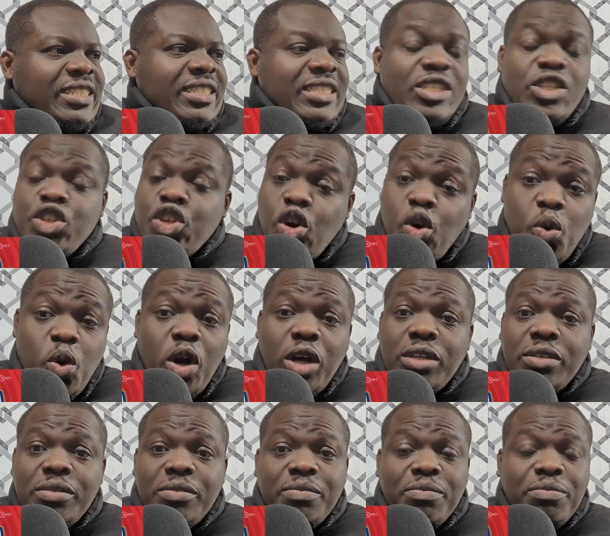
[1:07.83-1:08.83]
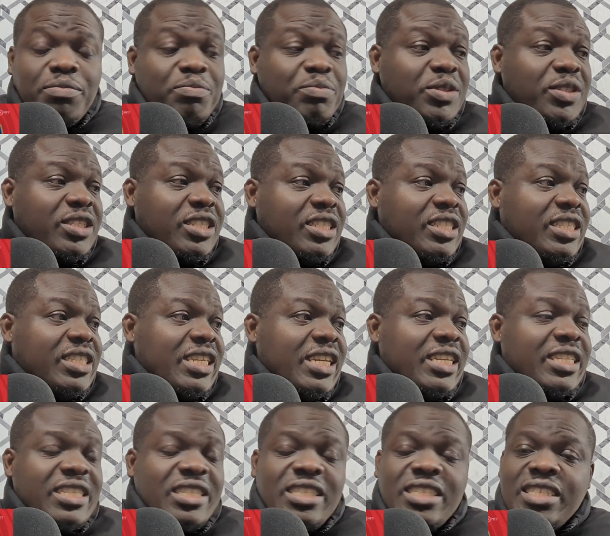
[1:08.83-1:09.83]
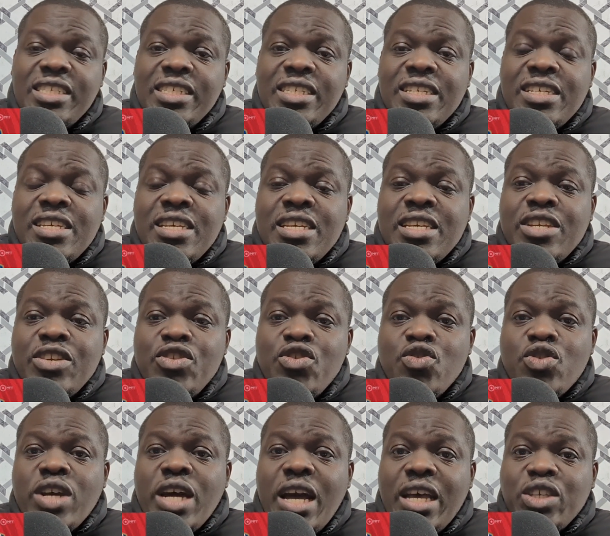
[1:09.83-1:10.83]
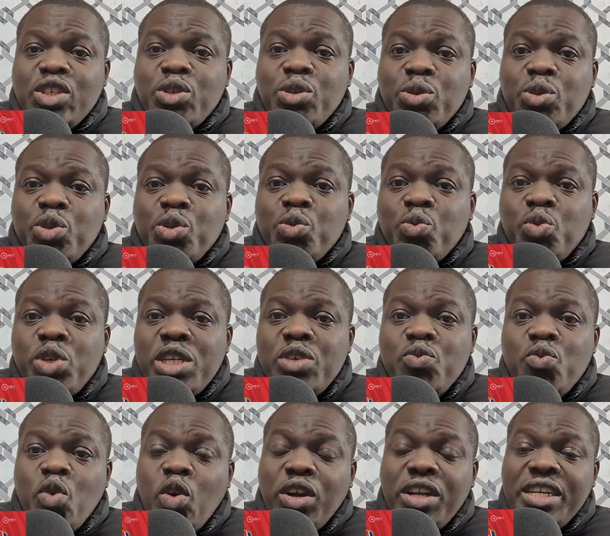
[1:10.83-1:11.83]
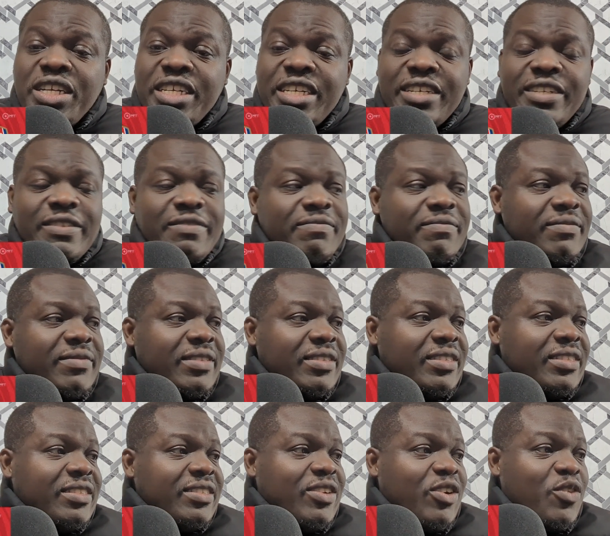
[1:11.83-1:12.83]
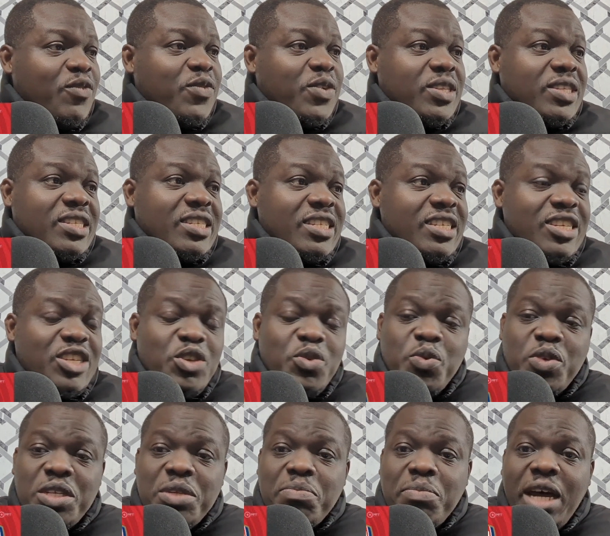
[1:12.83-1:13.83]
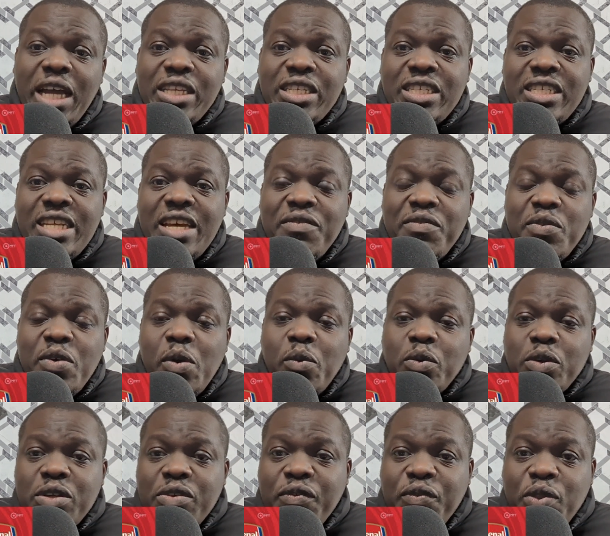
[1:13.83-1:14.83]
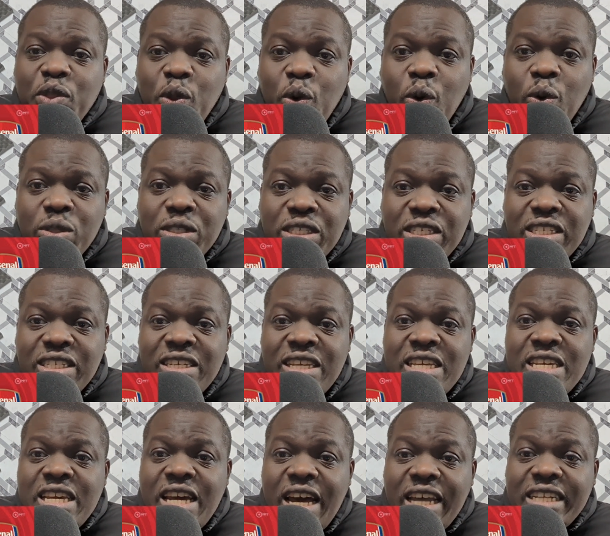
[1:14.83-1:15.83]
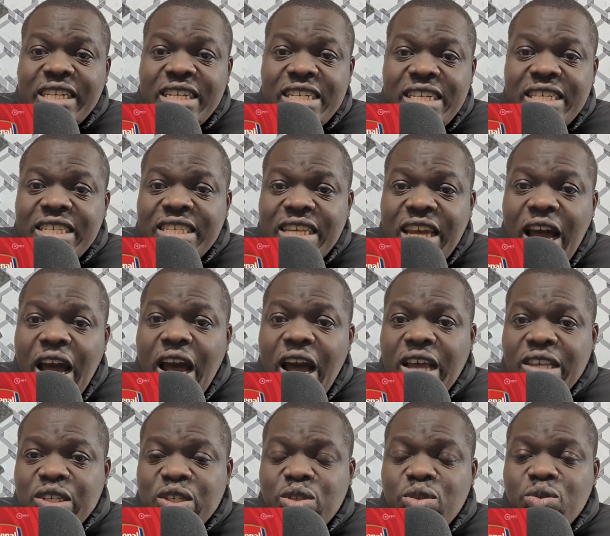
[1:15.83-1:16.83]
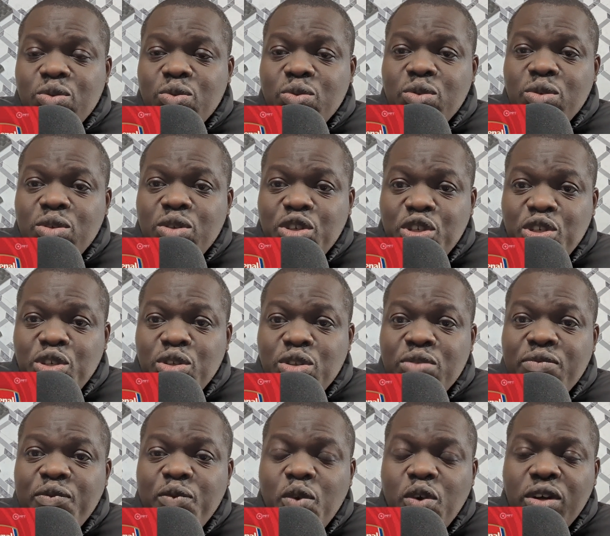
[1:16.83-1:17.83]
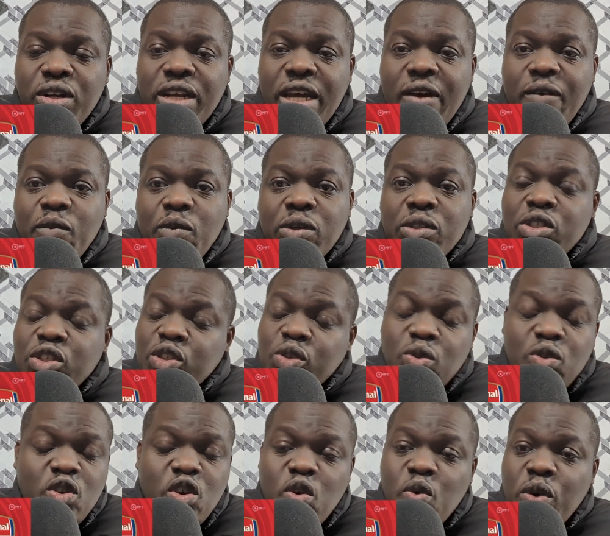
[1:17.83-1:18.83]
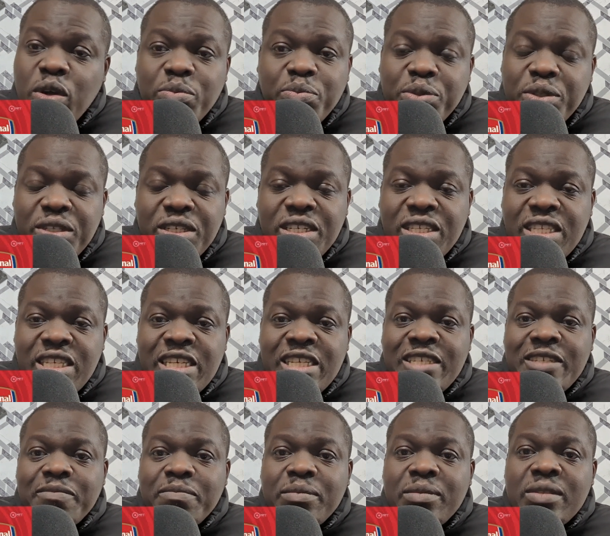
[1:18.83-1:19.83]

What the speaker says: no one predicted Newcastle to win 1-0. Obviously, you would imagine everyone would have thought at least Arsenal should have won that one. So no one predicted